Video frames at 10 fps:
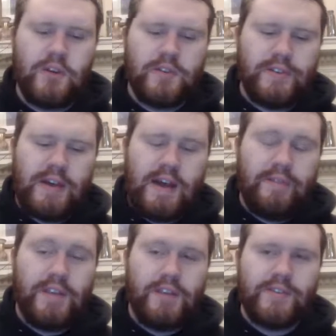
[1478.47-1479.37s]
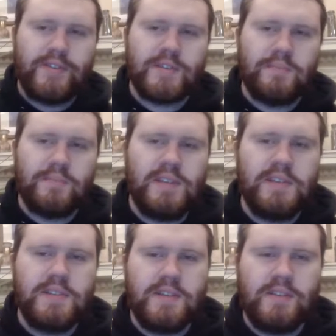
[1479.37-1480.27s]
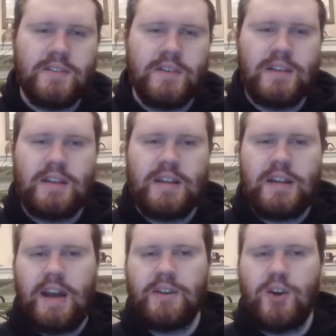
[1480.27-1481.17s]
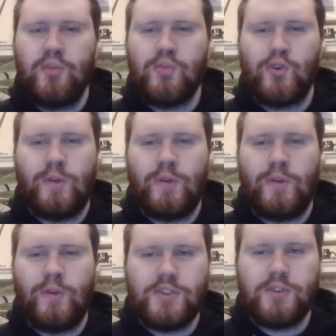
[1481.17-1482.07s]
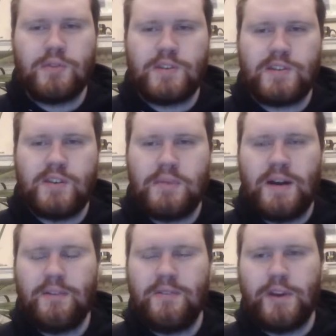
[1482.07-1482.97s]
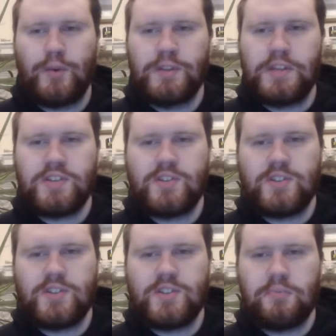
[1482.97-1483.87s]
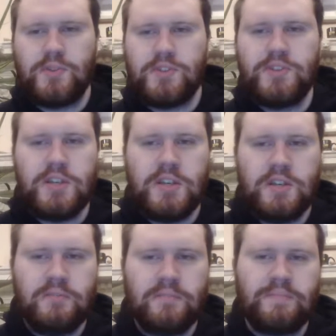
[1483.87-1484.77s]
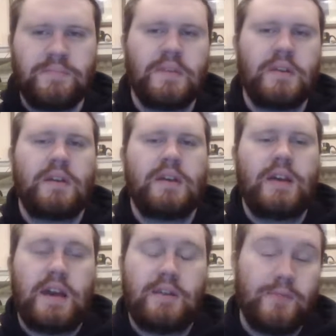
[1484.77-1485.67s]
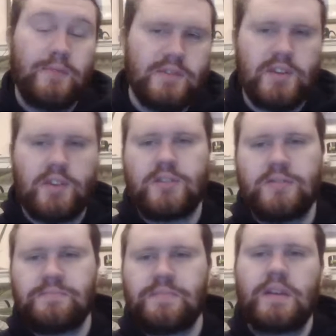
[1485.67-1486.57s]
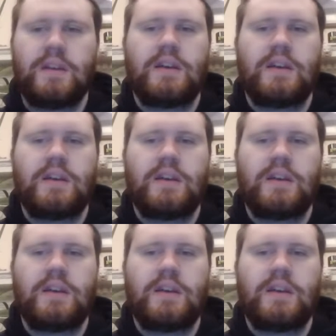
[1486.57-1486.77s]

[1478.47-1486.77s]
we also have here some teasing and homoerotic jokes about their relationship with Jean and with each other.